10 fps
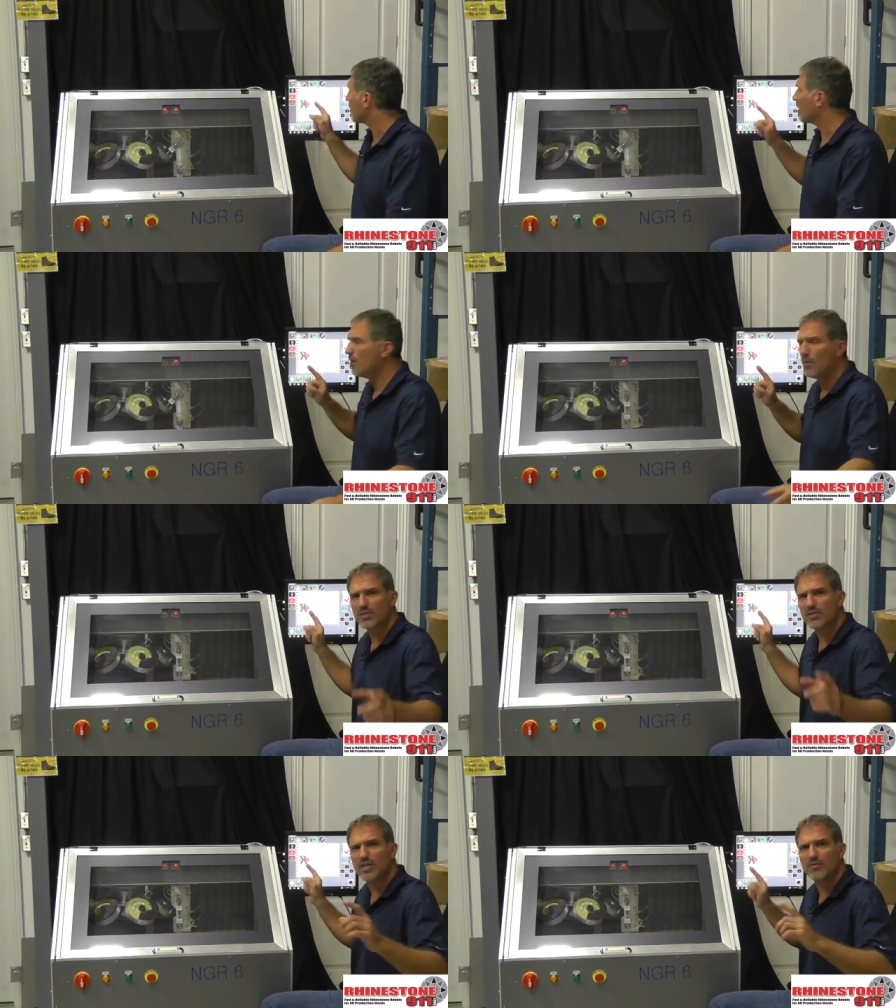You
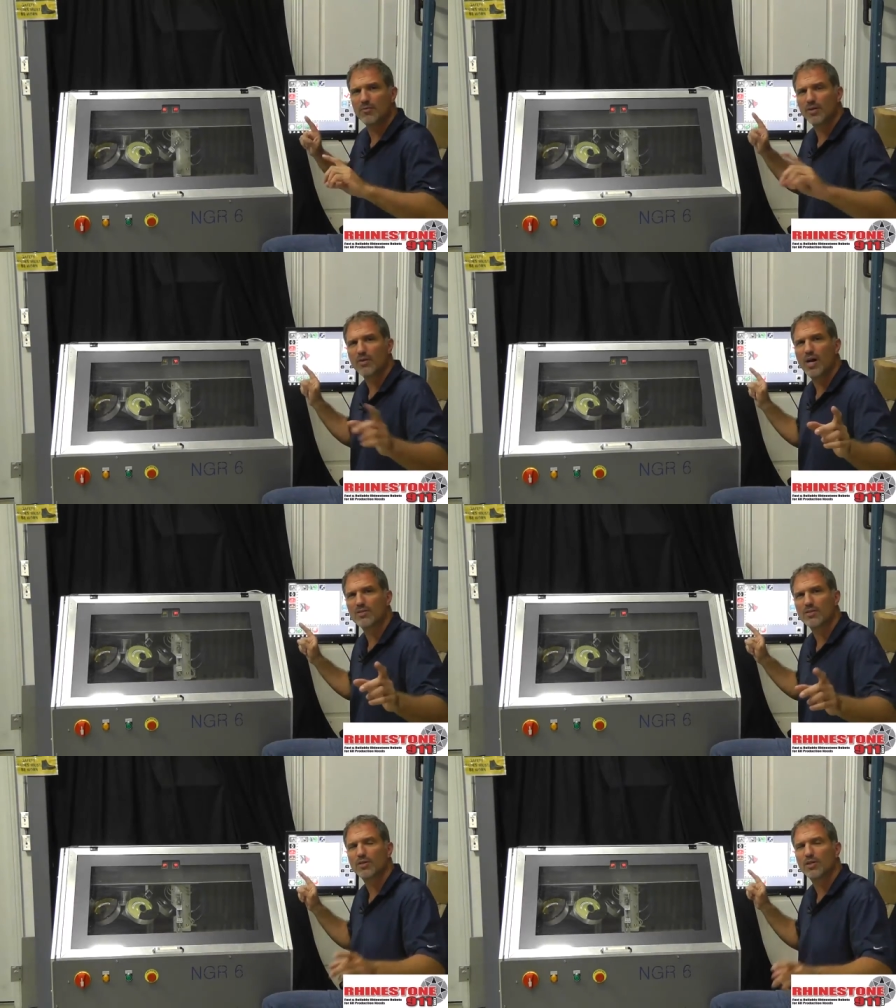want to see from
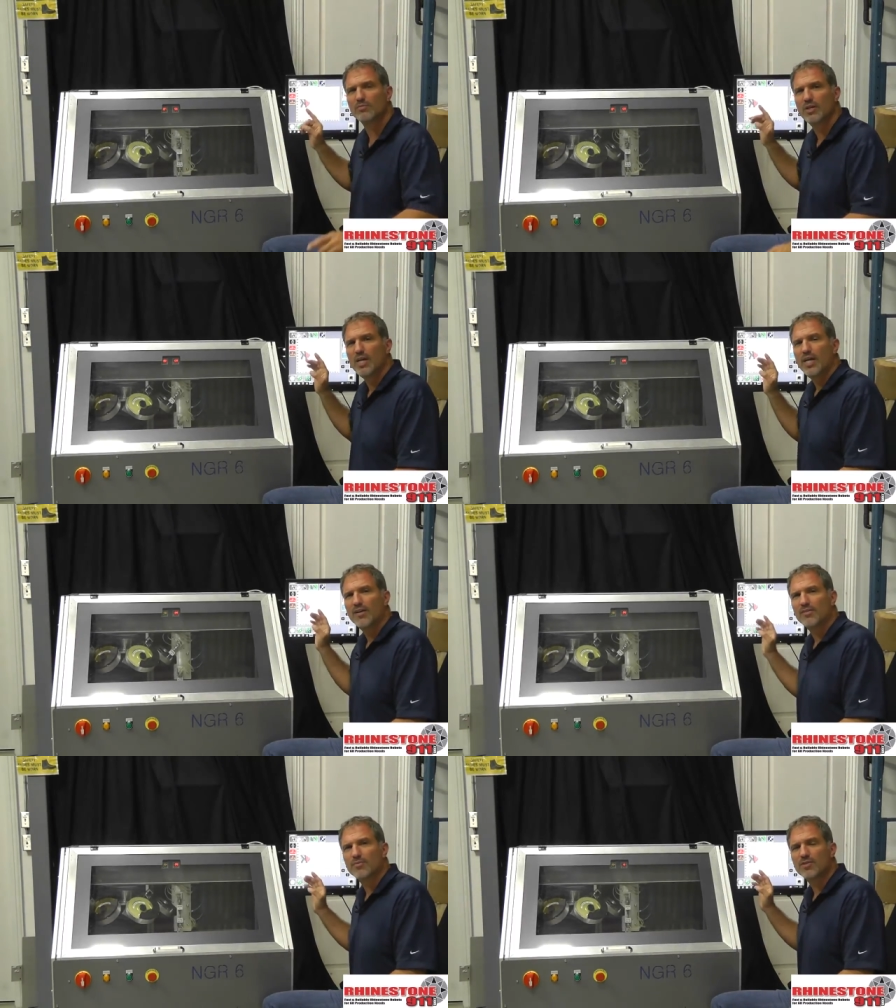across the room
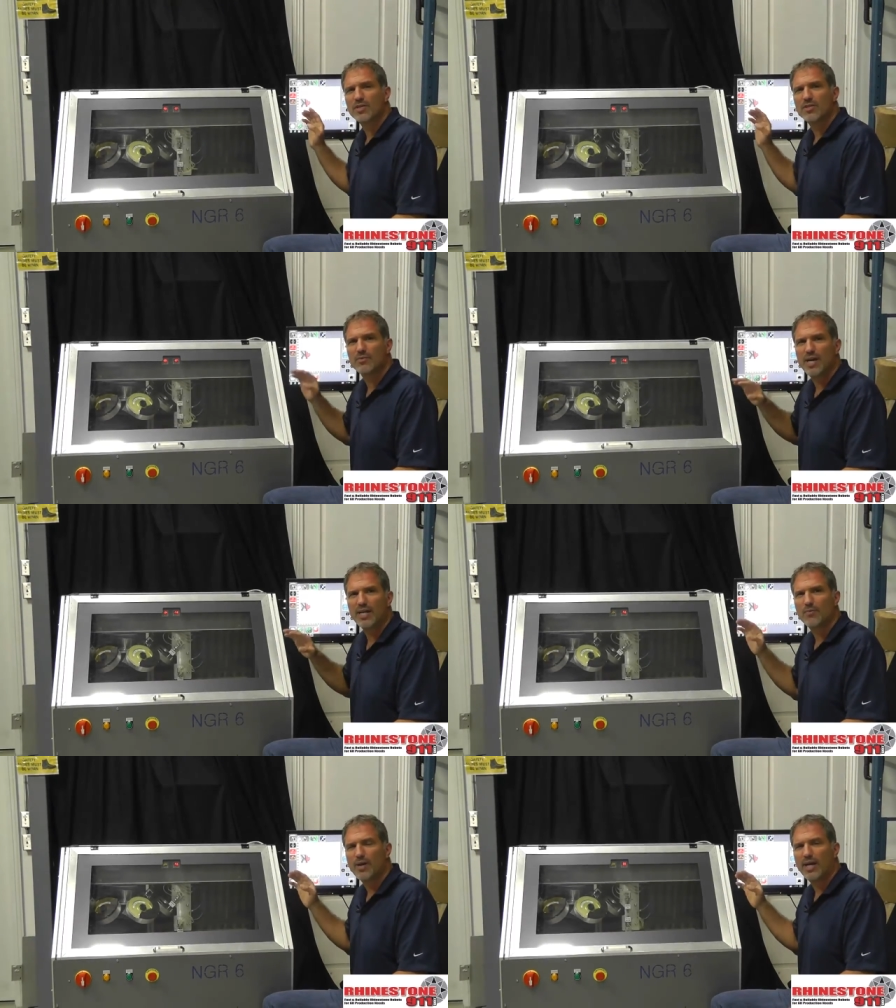if the machine's
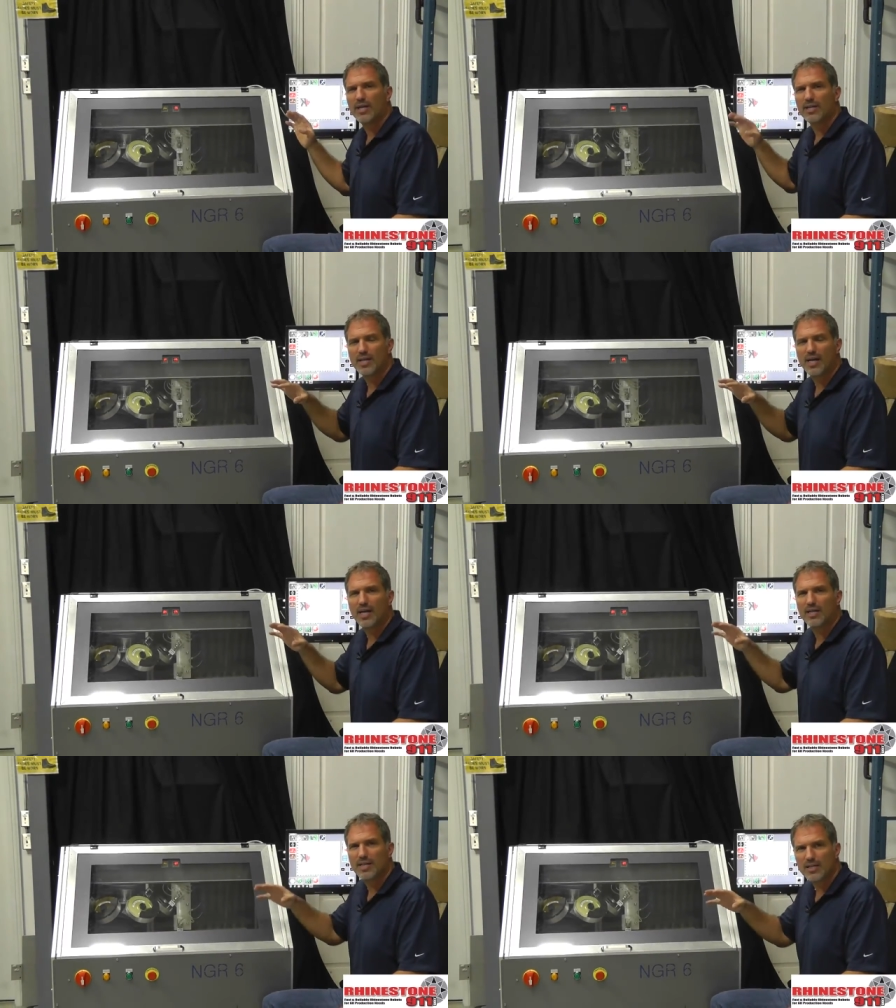ready, waiting,
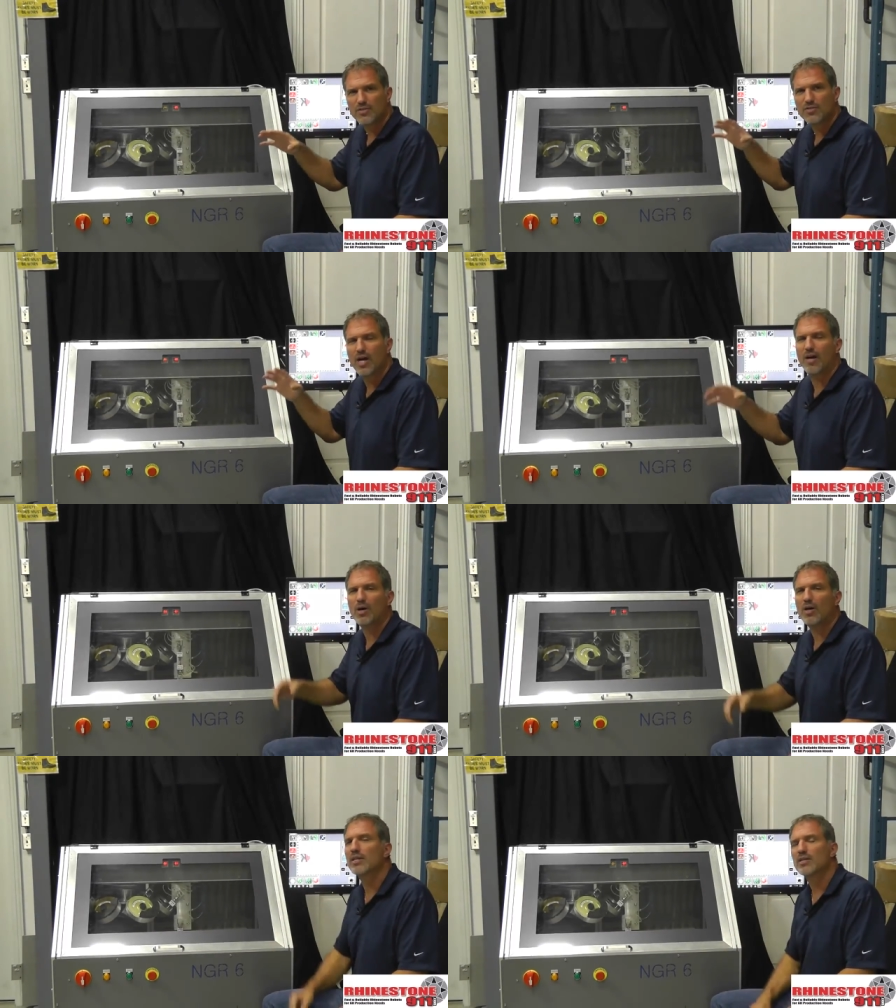done, next job,
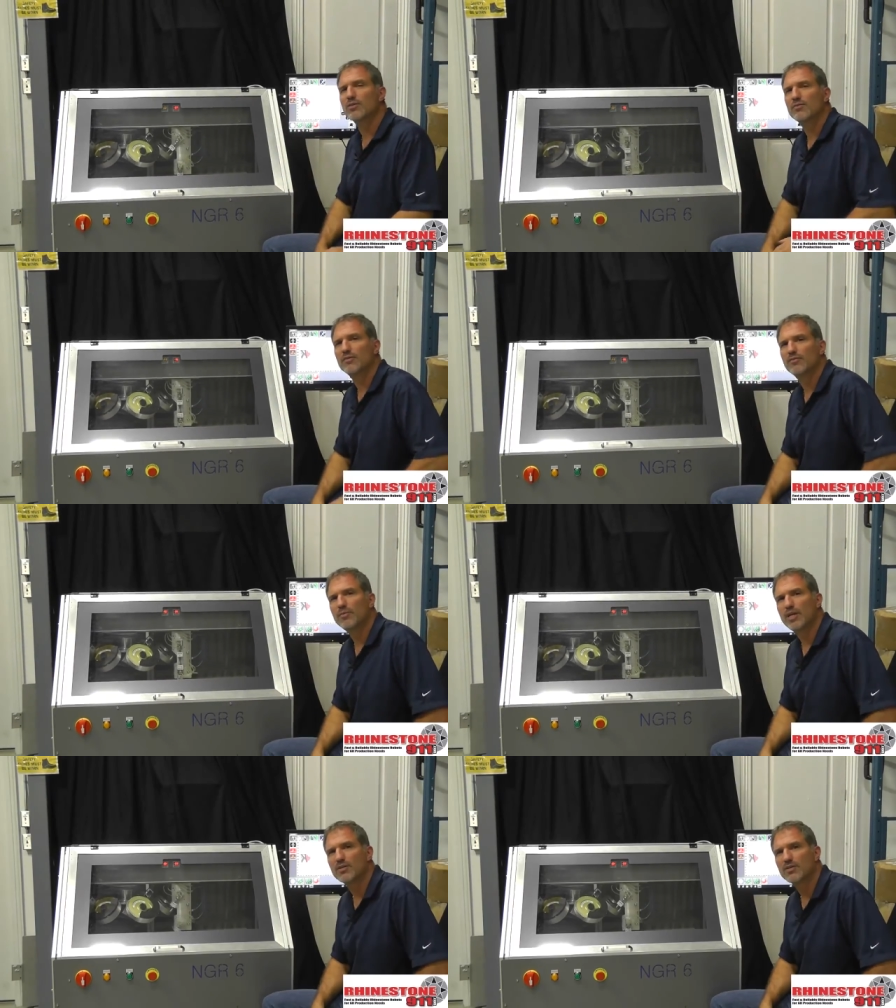all that sort of
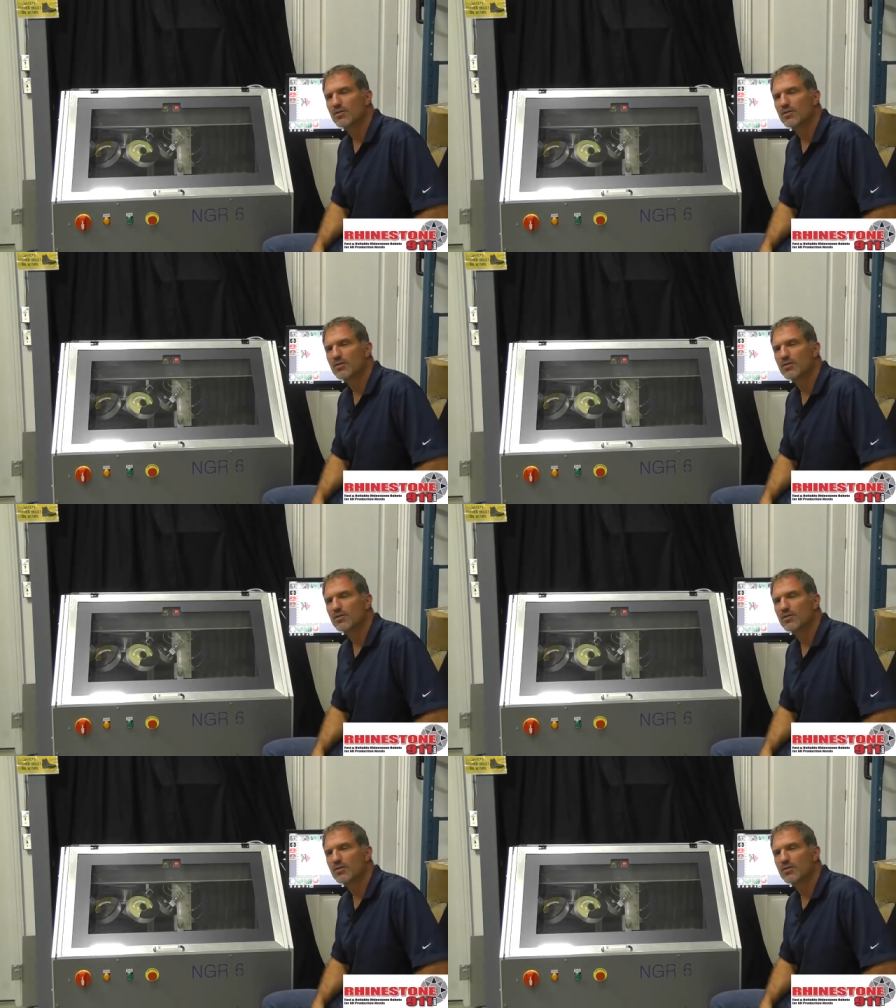information.